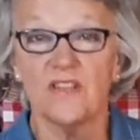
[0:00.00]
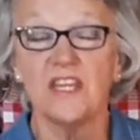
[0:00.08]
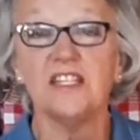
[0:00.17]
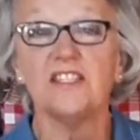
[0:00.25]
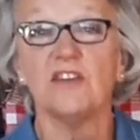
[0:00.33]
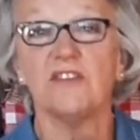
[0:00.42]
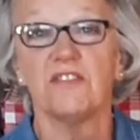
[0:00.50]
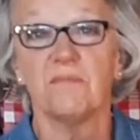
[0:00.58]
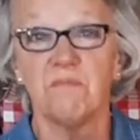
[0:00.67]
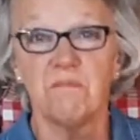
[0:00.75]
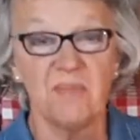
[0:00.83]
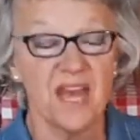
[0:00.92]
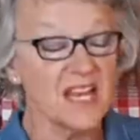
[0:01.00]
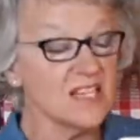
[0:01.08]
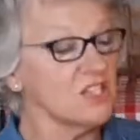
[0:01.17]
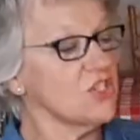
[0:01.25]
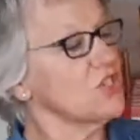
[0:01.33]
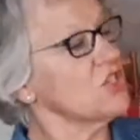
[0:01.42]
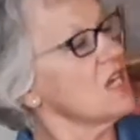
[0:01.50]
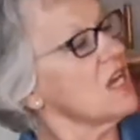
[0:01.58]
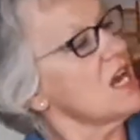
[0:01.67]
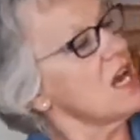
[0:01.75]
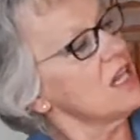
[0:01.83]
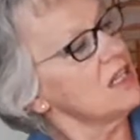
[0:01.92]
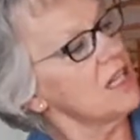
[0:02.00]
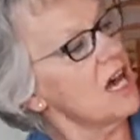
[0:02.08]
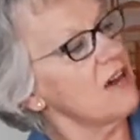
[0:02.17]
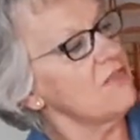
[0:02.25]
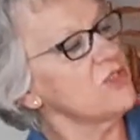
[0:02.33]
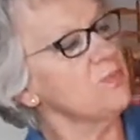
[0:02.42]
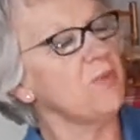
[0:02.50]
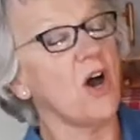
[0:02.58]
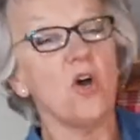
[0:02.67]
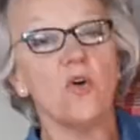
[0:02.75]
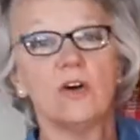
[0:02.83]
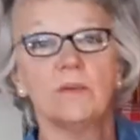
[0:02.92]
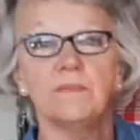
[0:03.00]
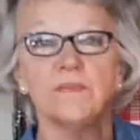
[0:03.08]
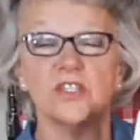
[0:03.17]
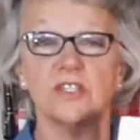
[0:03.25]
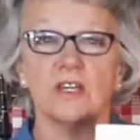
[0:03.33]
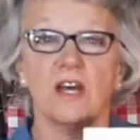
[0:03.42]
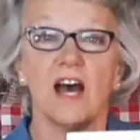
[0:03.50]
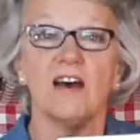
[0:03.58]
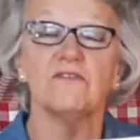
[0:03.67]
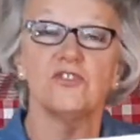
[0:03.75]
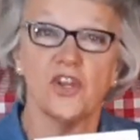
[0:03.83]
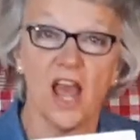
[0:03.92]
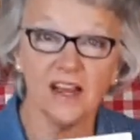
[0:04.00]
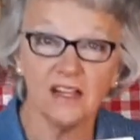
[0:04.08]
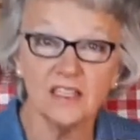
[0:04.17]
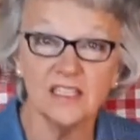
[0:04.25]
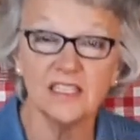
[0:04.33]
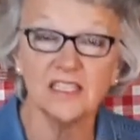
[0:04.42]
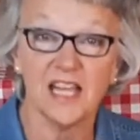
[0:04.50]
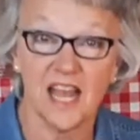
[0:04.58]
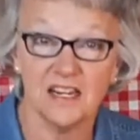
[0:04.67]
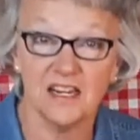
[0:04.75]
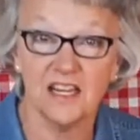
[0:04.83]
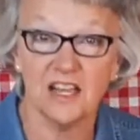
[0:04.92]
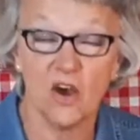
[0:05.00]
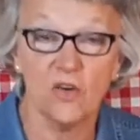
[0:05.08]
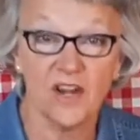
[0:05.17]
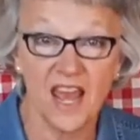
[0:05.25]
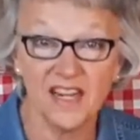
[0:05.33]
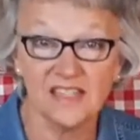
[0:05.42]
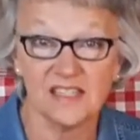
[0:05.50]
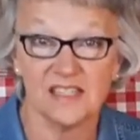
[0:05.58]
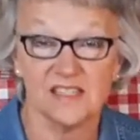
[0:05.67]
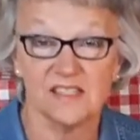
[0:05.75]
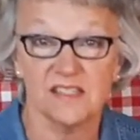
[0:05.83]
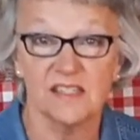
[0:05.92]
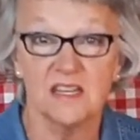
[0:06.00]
These are the best loved poems of Jacqueline Kennedy Onassis.